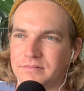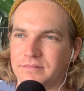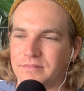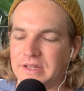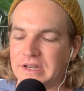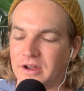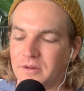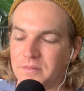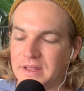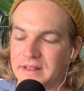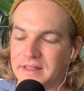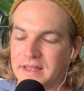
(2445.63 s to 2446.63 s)

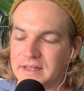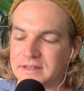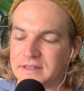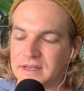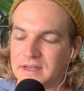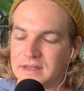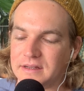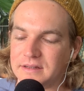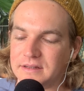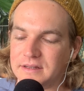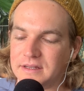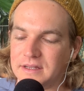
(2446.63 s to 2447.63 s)
mean that,
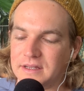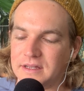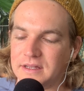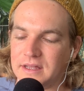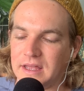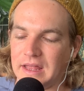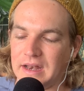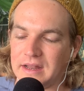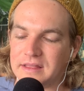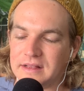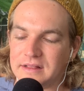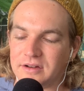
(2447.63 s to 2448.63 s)
and I
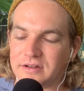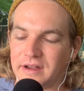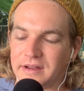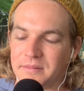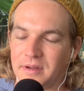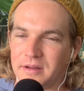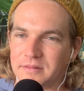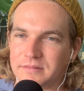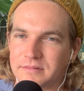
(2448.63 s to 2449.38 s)
think they're talking about